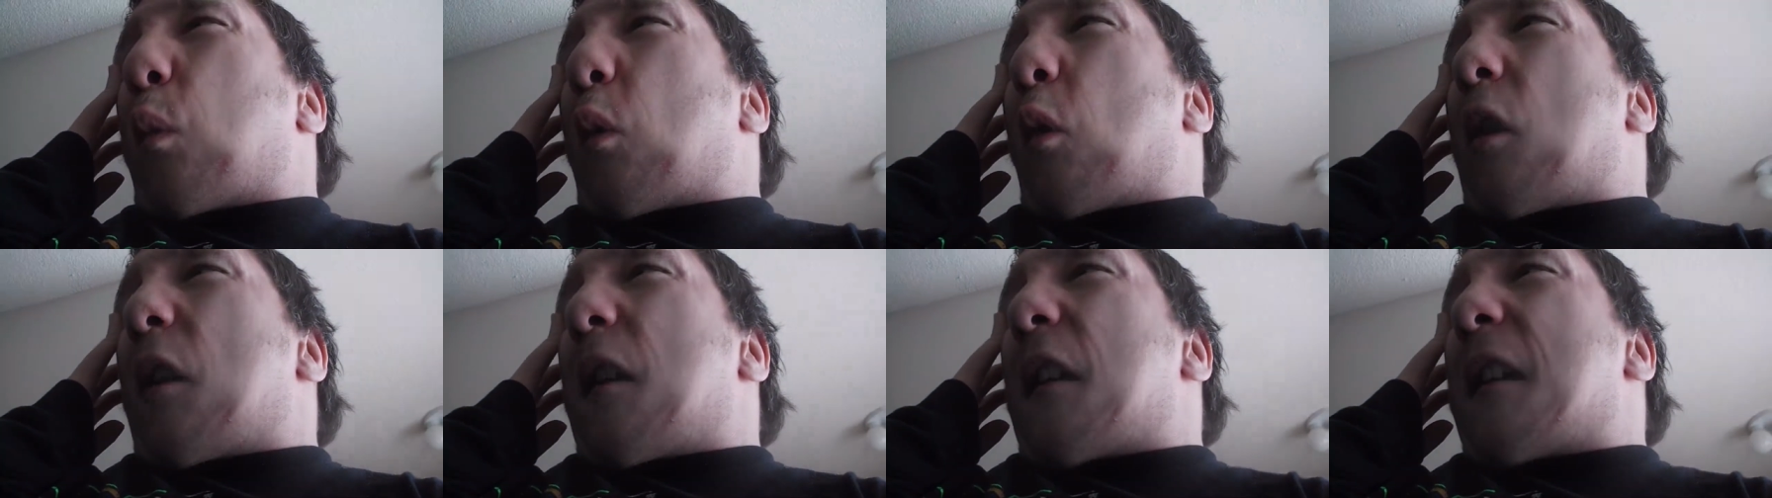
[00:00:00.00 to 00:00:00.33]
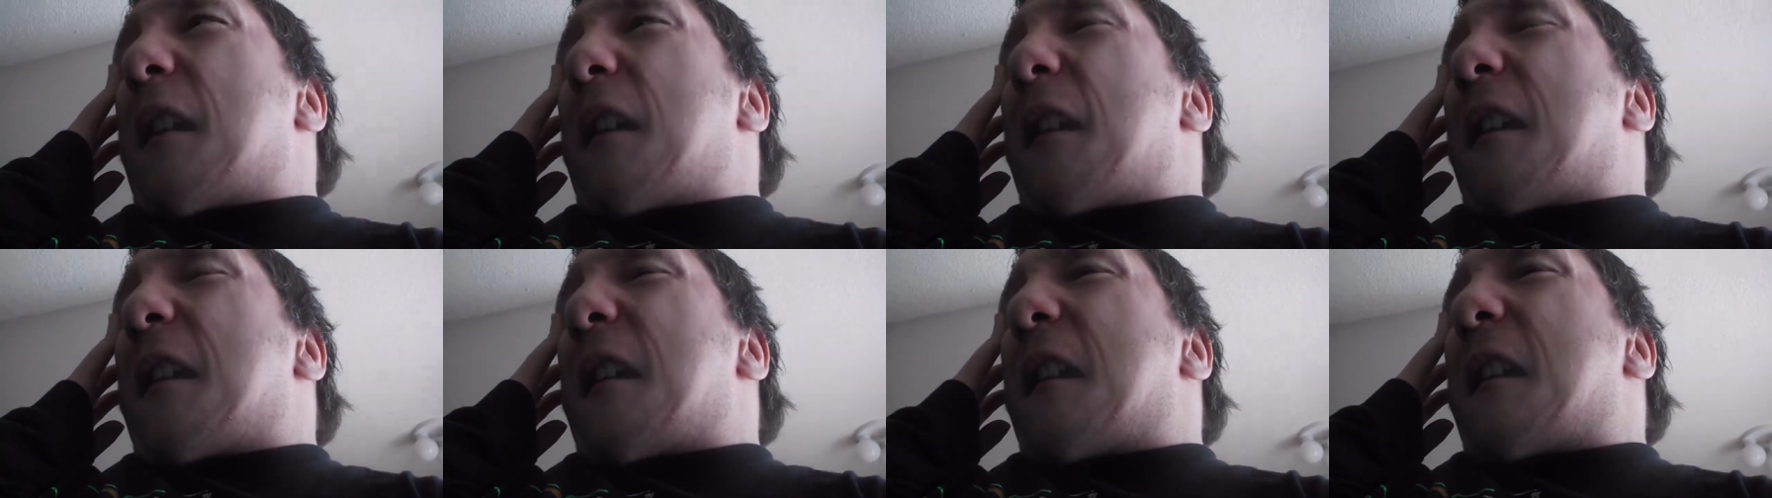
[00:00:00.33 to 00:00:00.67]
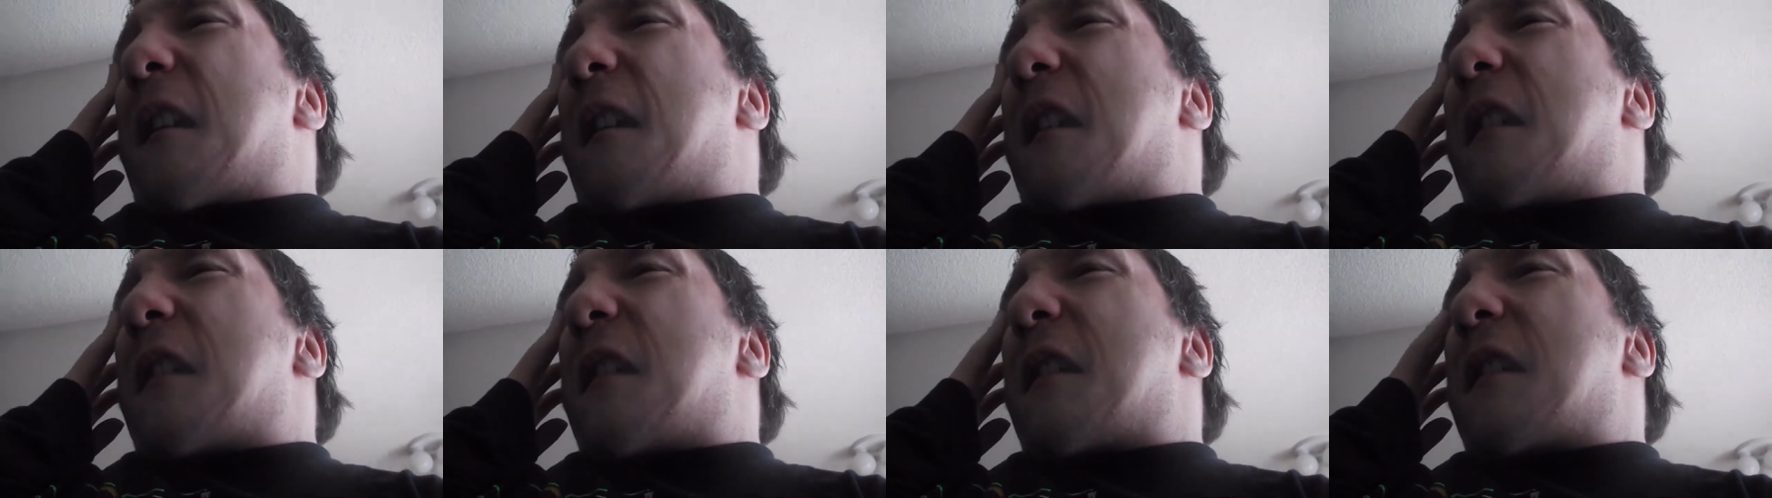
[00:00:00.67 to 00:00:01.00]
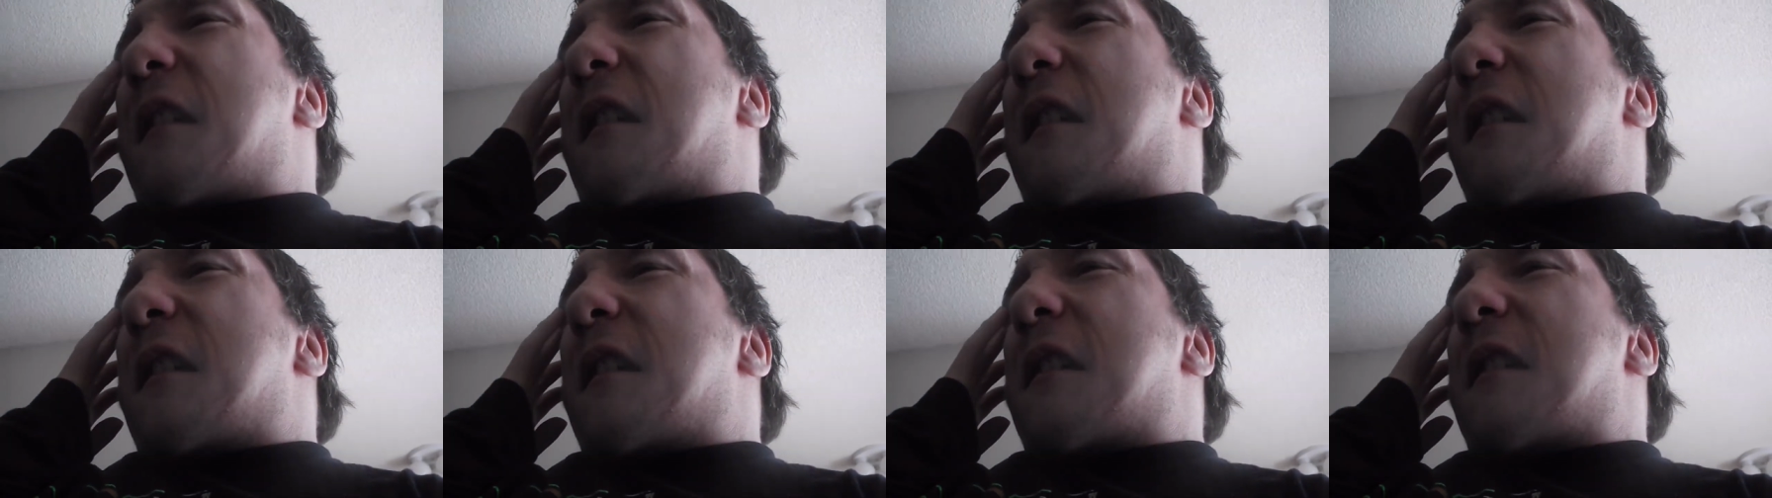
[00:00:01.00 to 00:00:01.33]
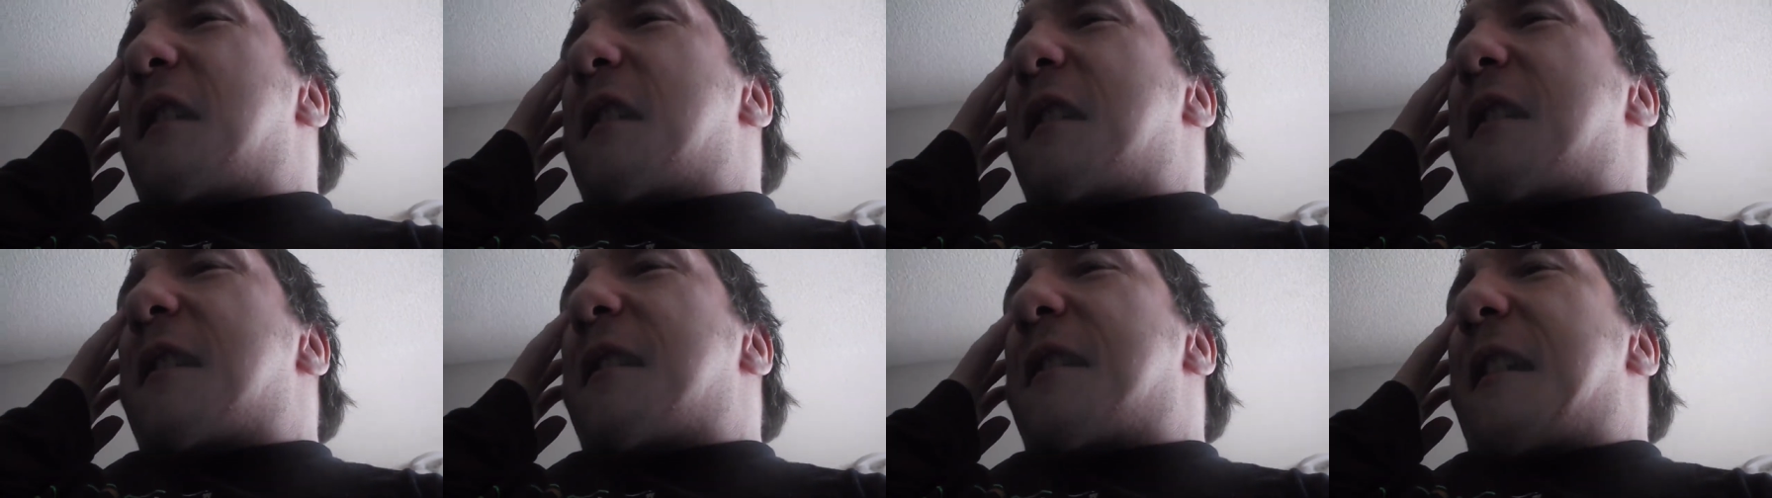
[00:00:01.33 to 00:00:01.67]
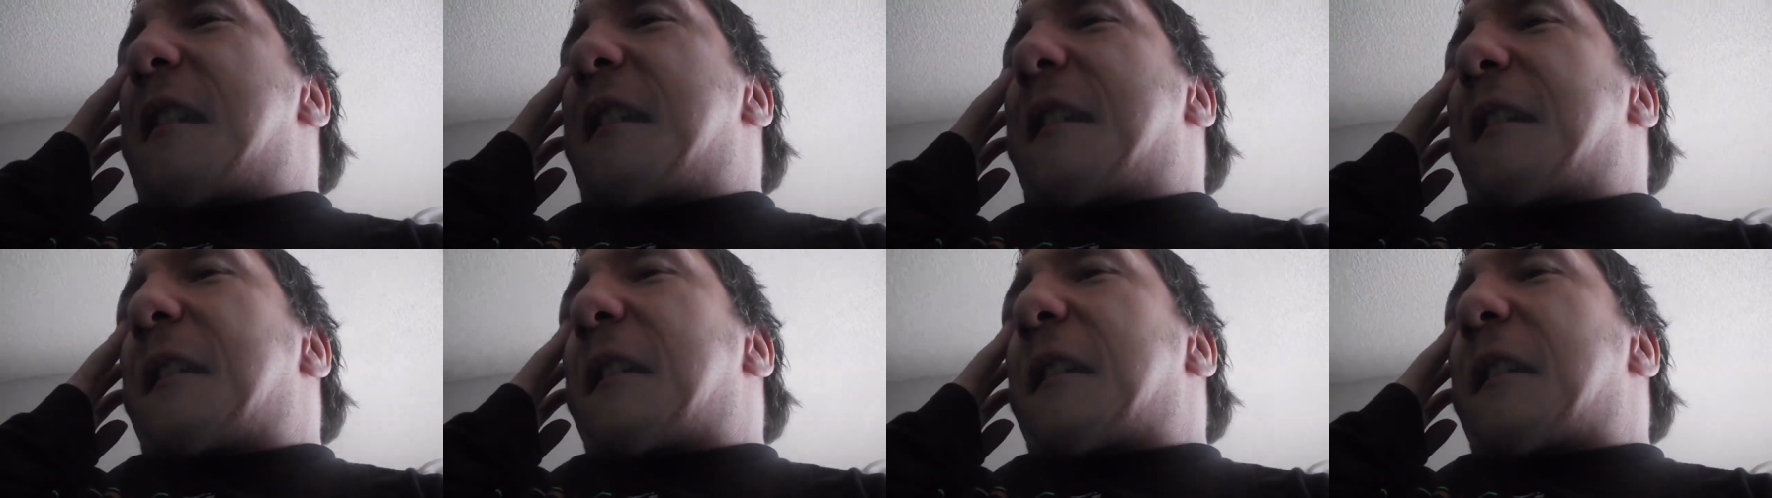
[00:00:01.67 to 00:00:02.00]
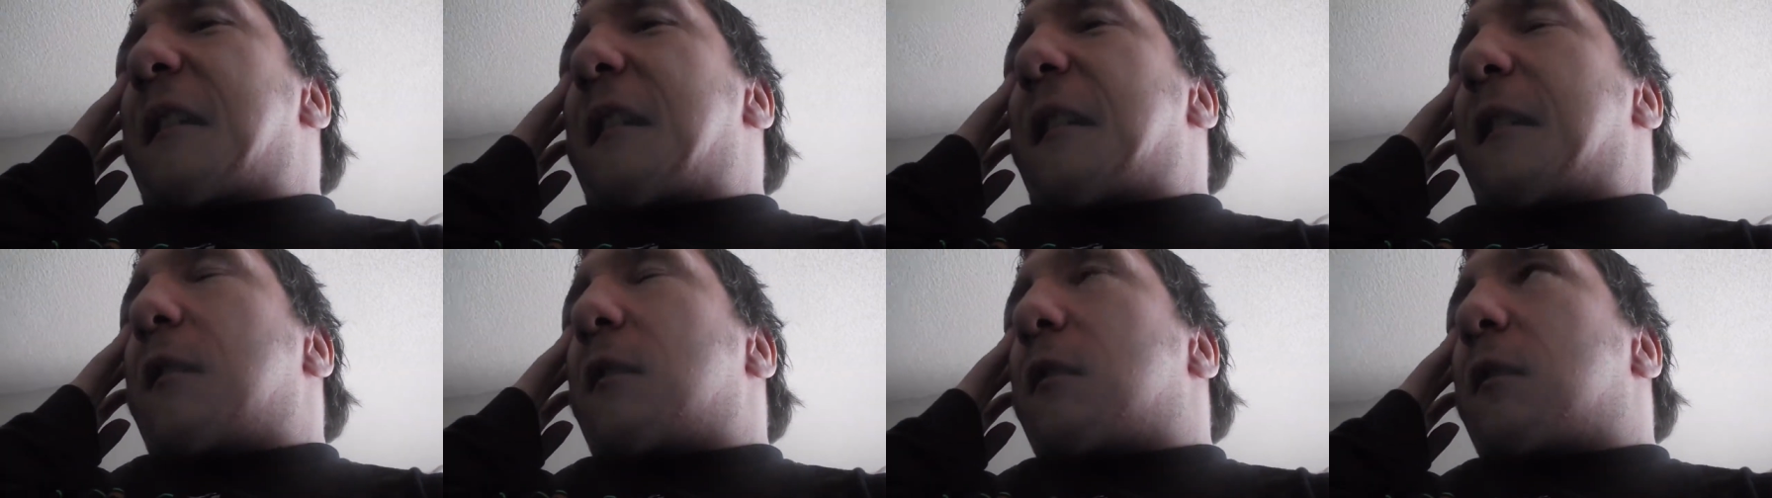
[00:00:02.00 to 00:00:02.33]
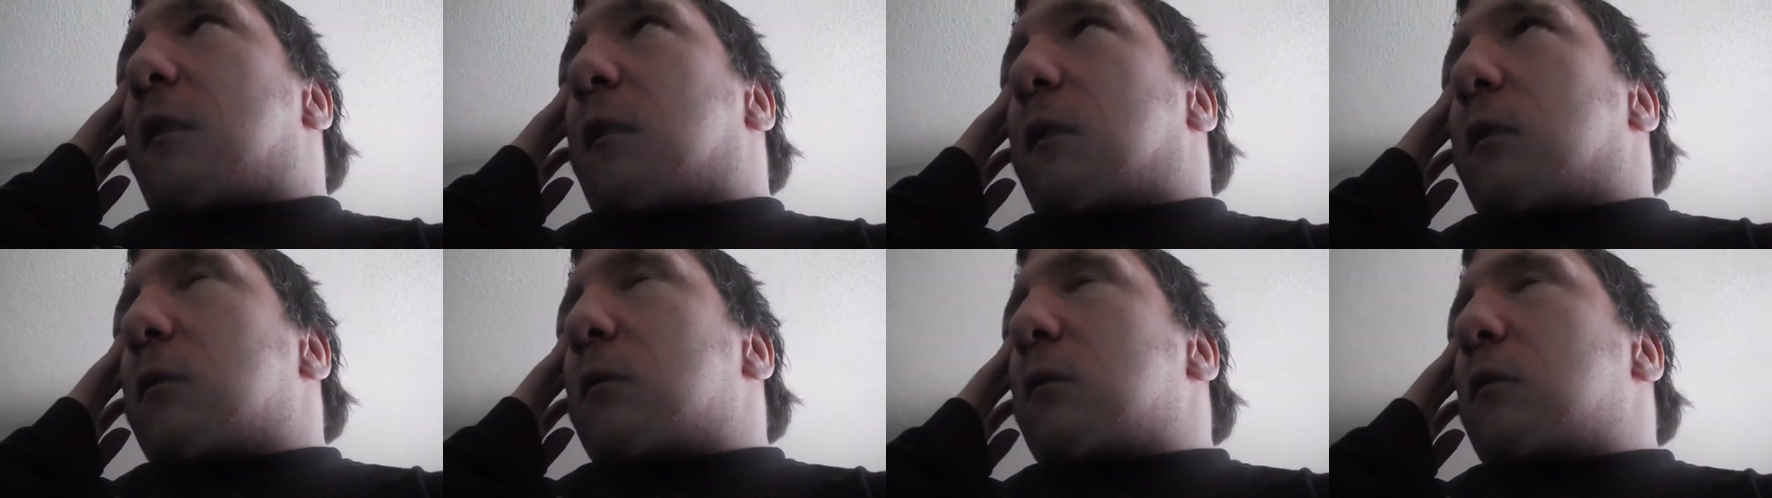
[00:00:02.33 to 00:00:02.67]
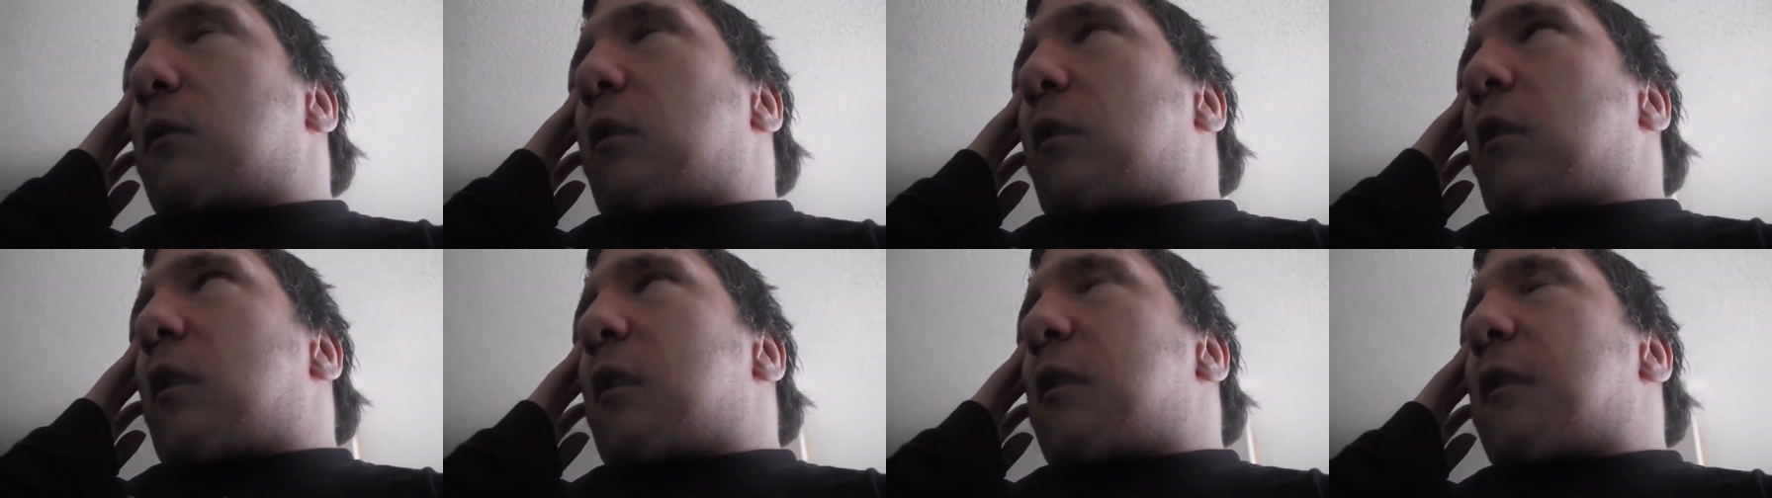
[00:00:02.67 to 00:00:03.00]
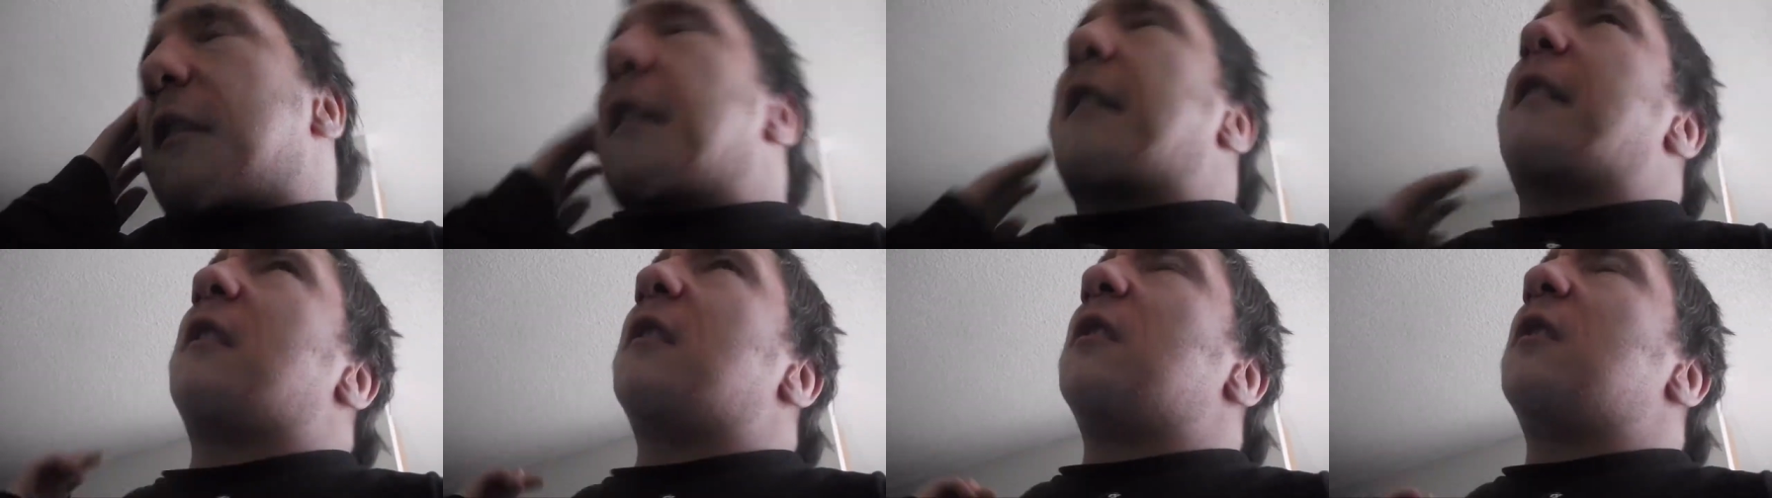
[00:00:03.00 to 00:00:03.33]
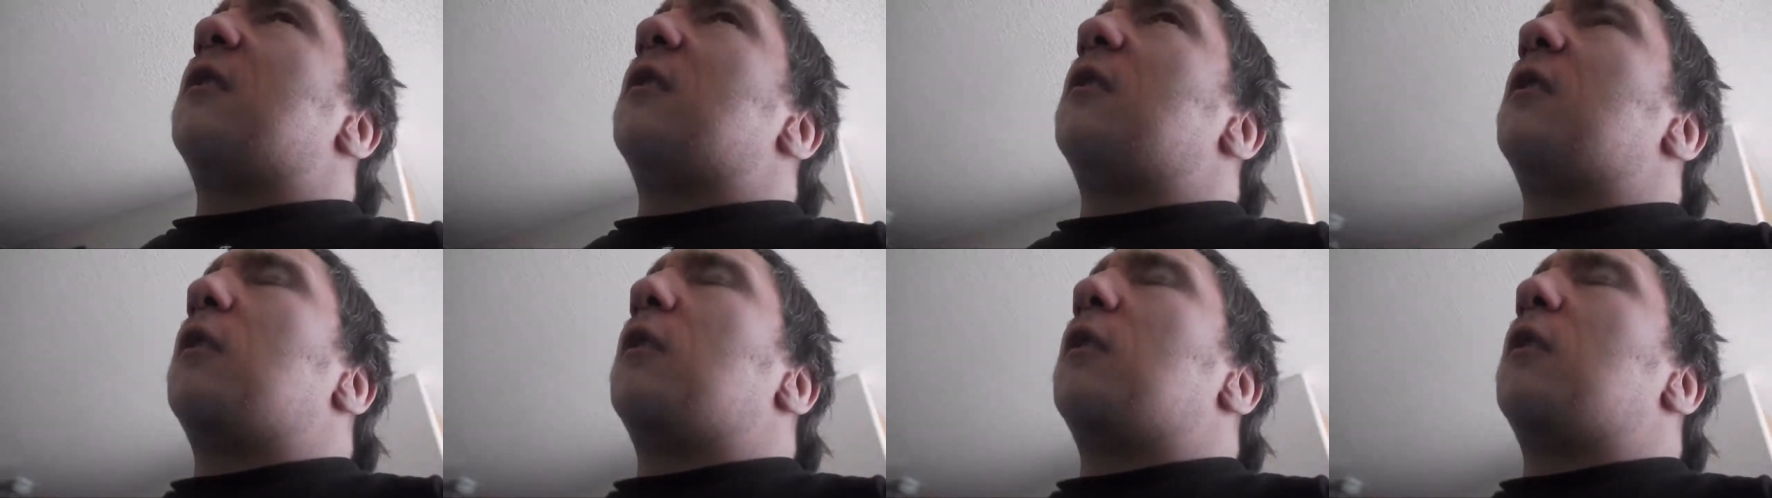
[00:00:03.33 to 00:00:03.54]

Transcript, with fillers: Wednesday? I don't know. Thursday?